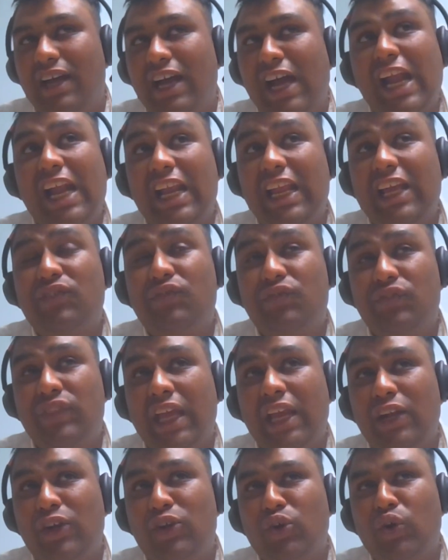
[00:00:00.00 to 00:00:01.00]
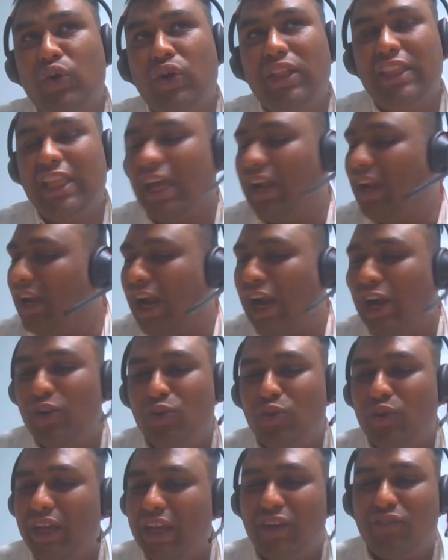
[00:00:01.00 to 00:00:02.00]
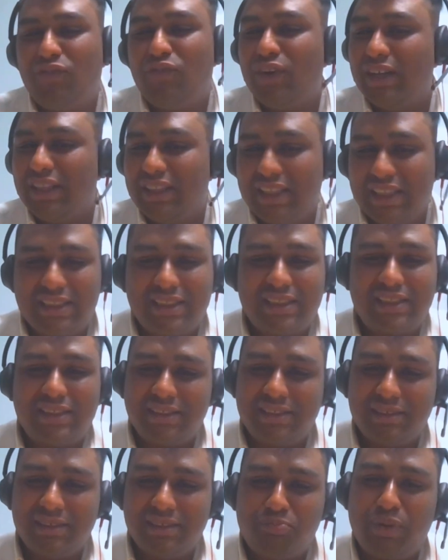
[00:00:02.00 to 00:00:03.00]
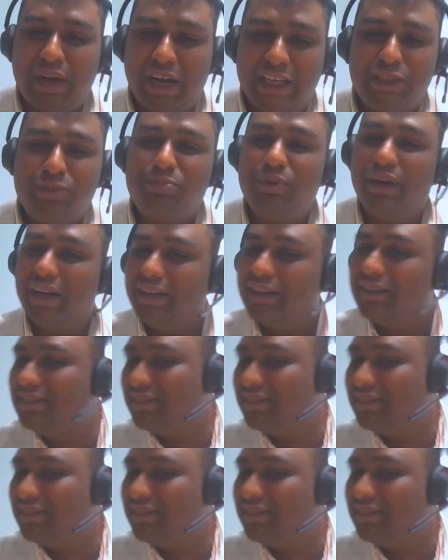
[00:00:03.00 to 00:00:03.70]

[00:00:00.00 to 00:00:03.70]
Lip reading: And if they do, they're not doing it for this price point.